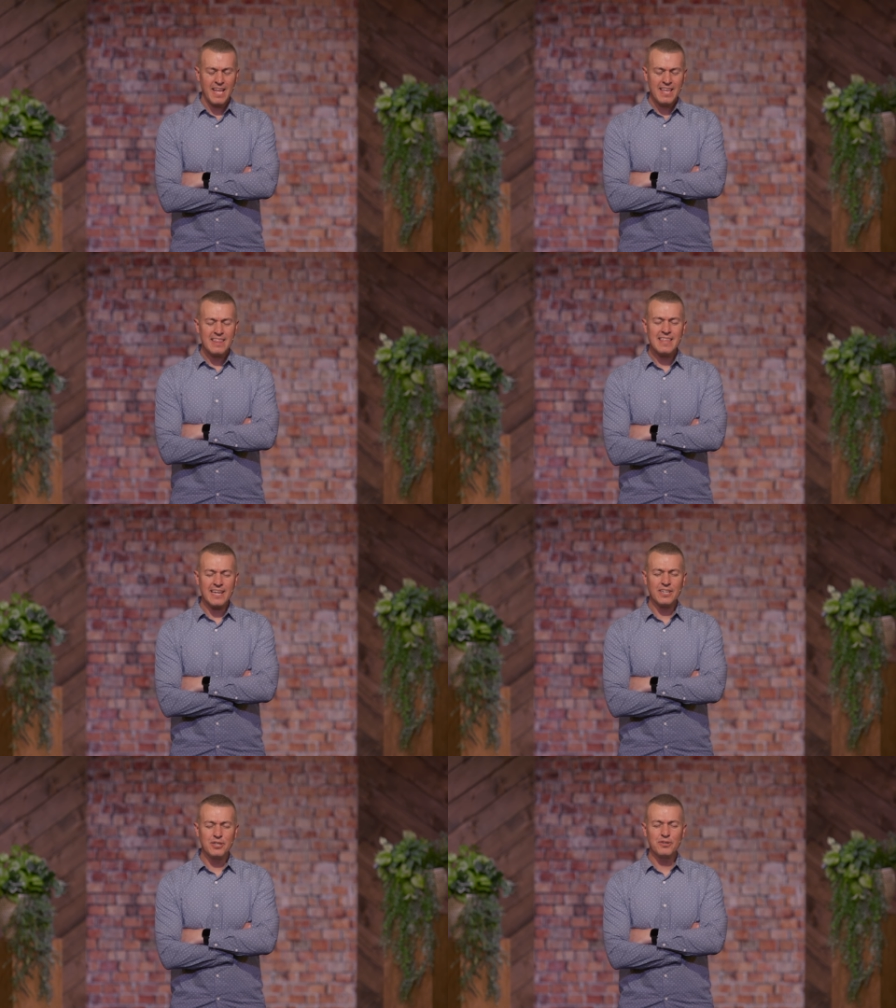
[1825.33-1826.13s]

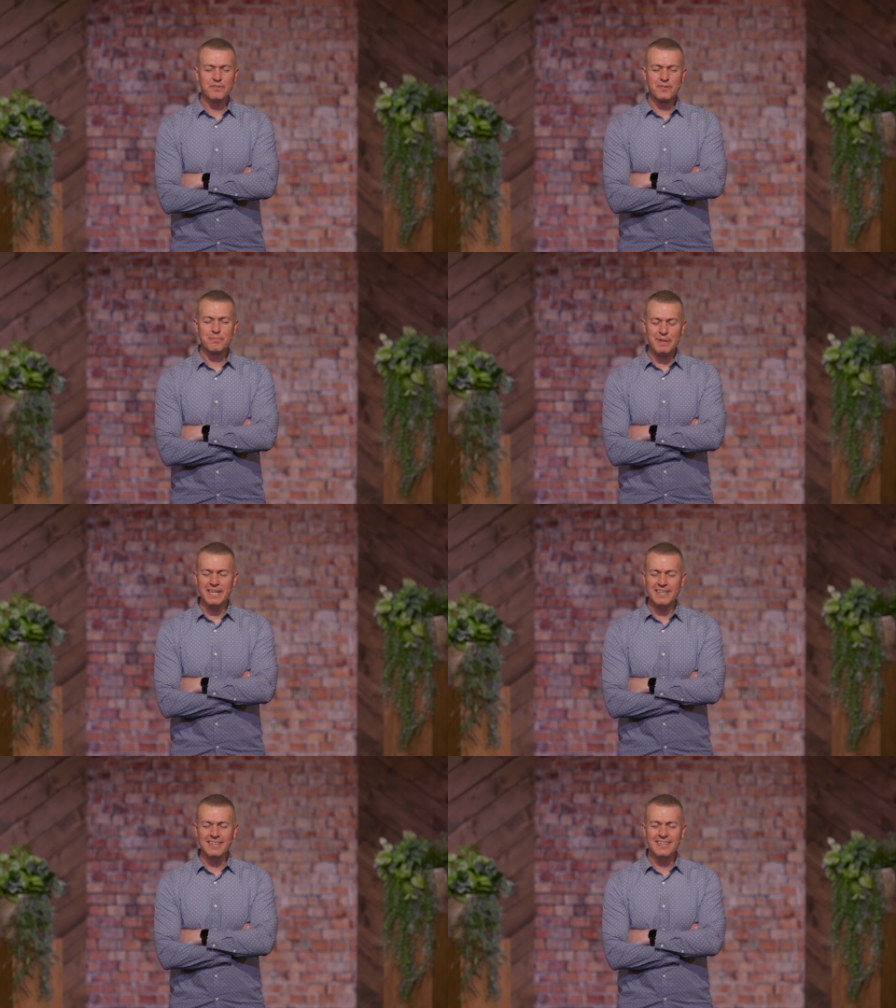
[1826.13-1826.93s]
Thank you for
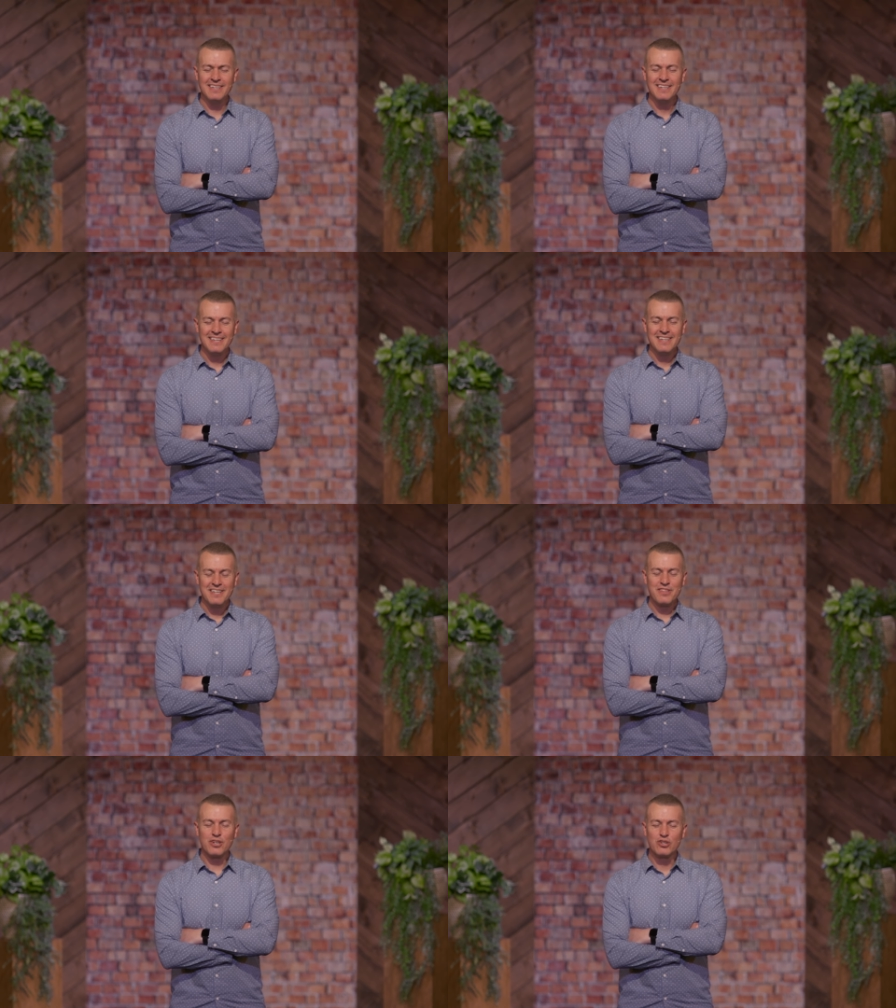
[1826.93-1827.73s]
being
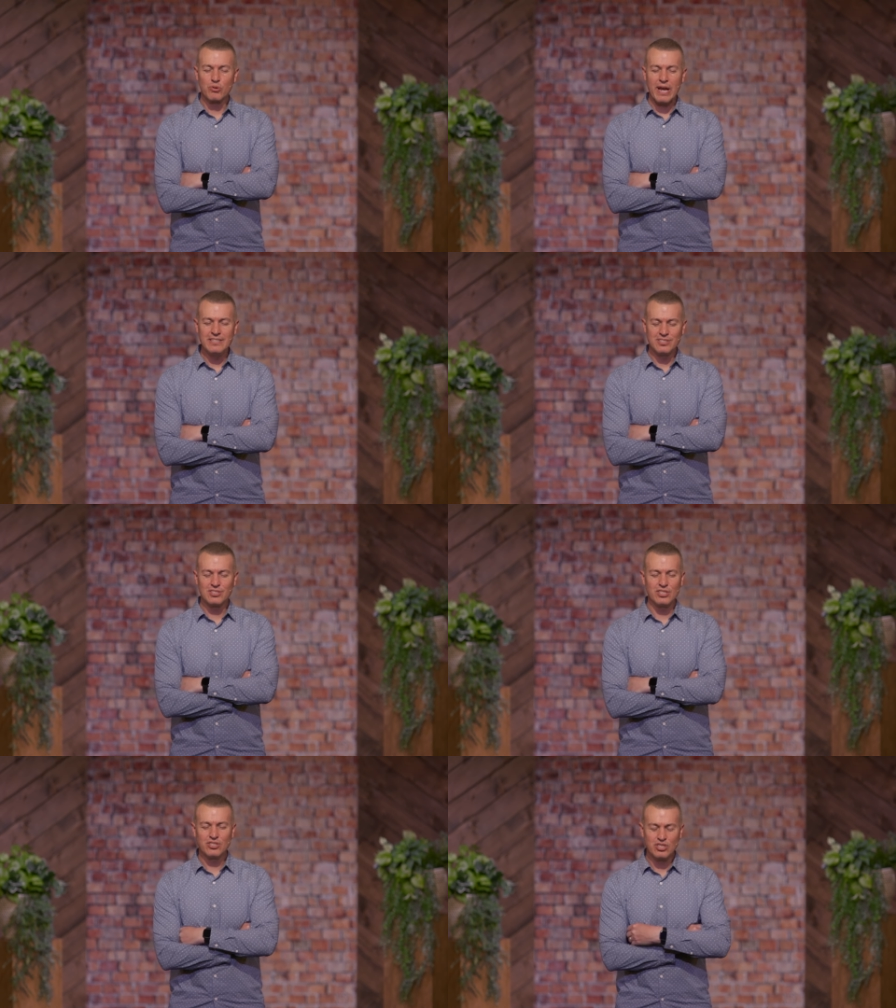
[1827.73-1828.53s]
the
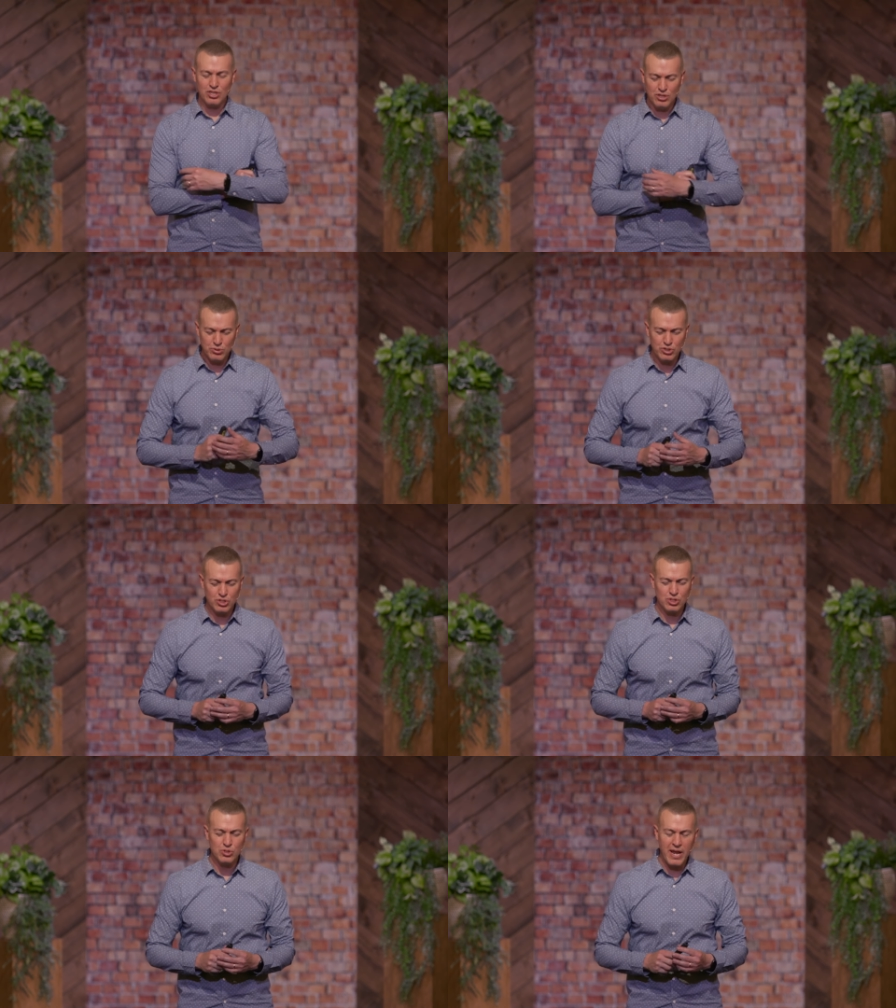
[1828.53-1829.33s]
grace
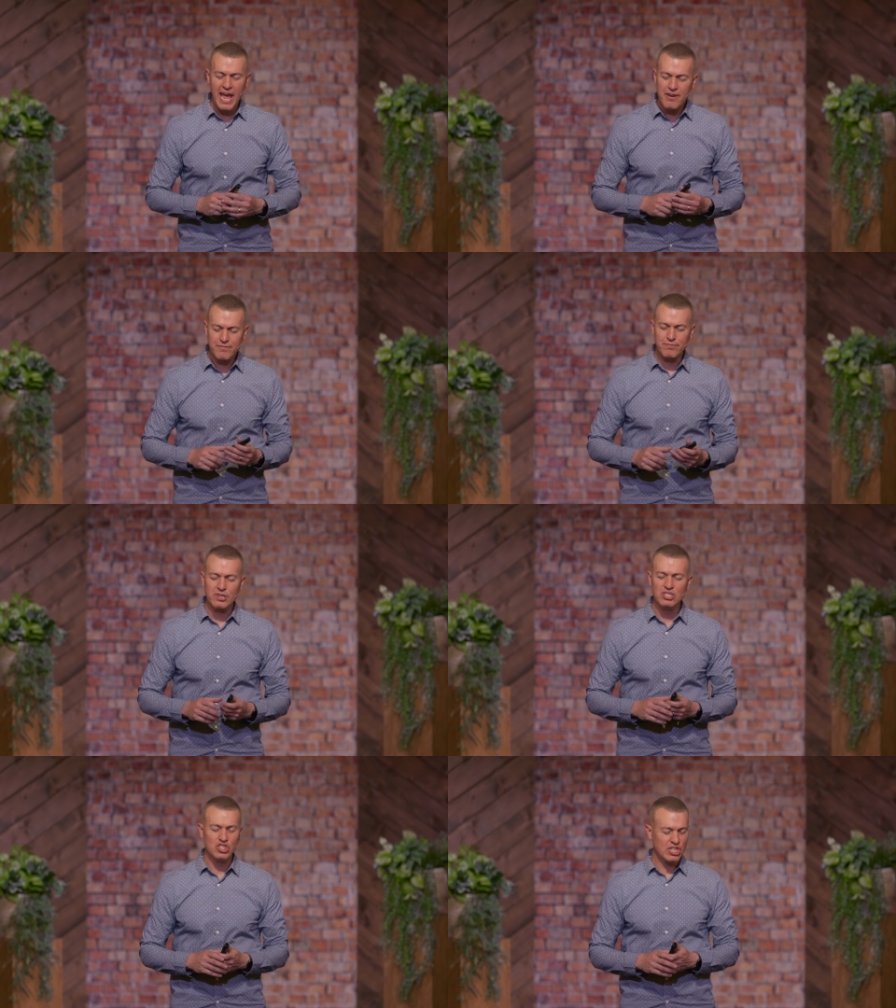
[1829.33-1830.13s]
solution to
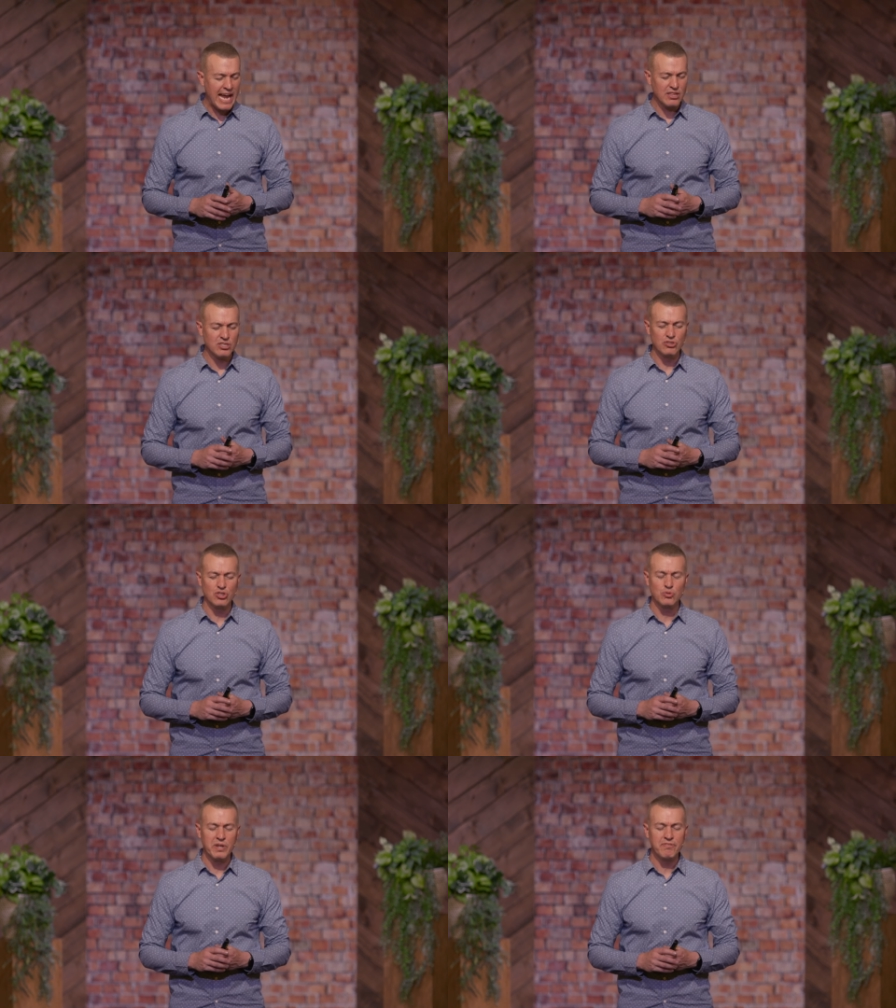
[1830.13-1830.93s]
every
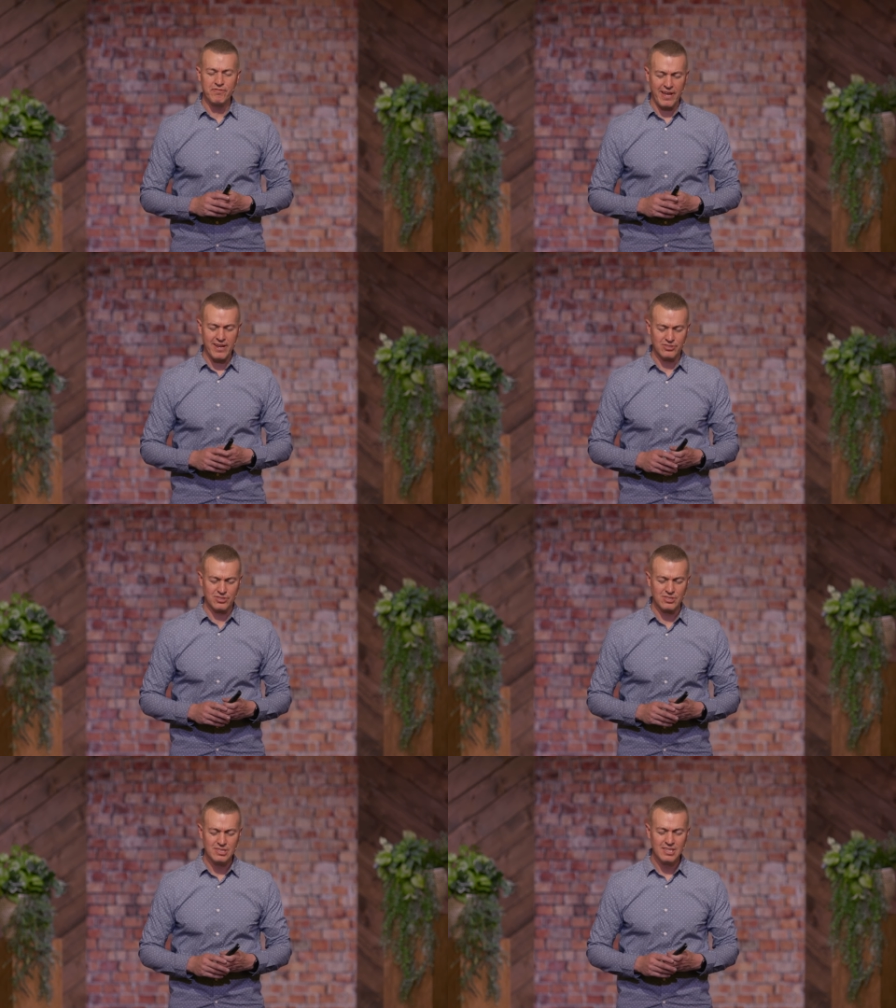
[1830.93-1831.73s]
challenge we
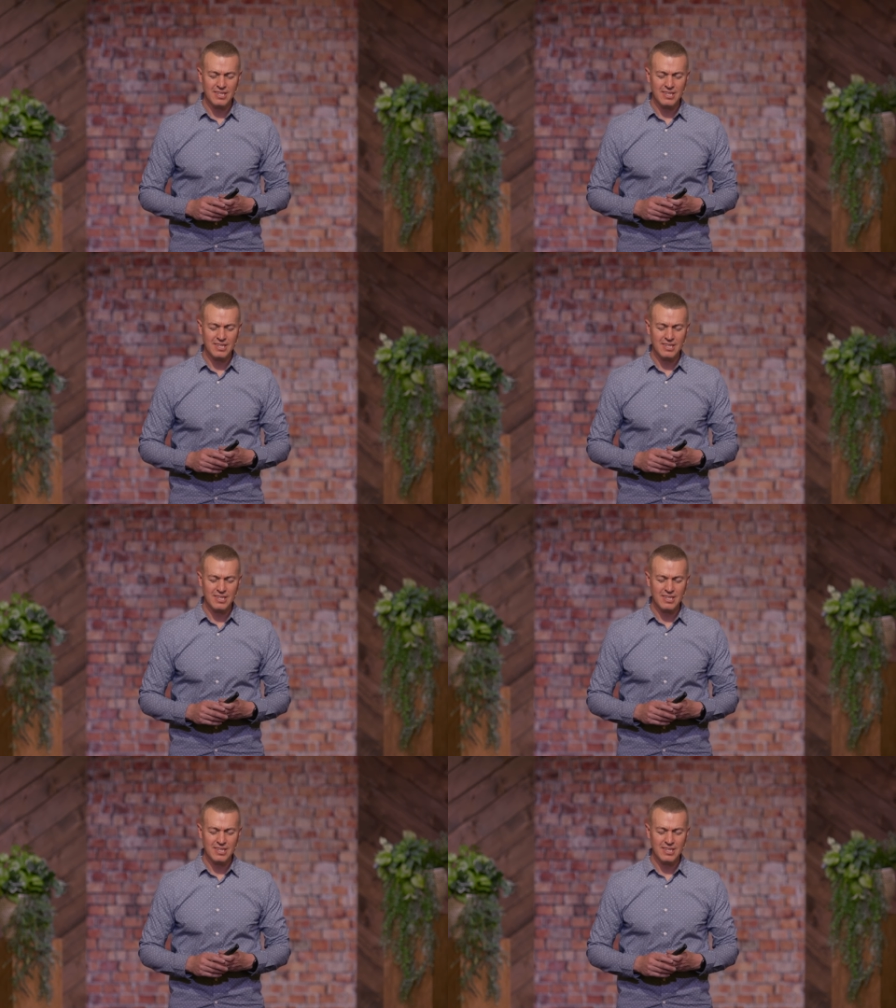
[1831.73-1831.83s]
face.